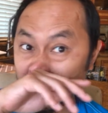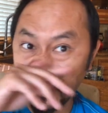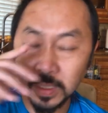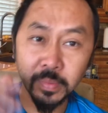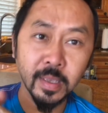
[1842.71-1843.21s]

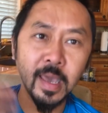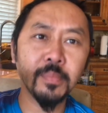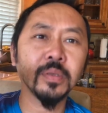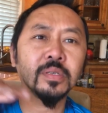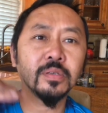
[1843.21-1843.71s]
something
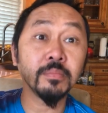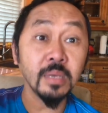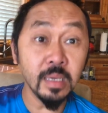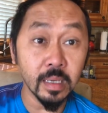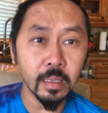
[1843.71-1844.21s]
happens to
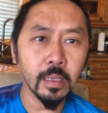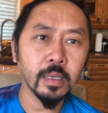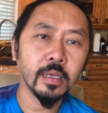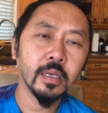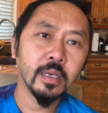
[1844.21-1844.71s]
me
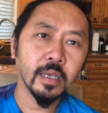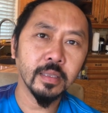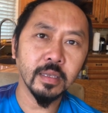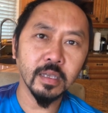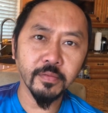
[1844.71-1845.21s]
and they
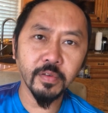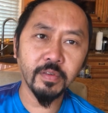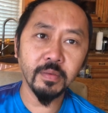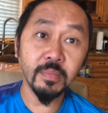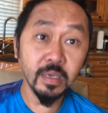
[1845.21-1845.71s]
never see
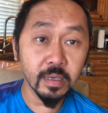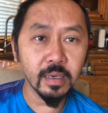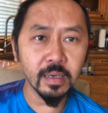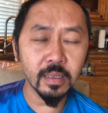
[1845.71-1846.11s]
me again?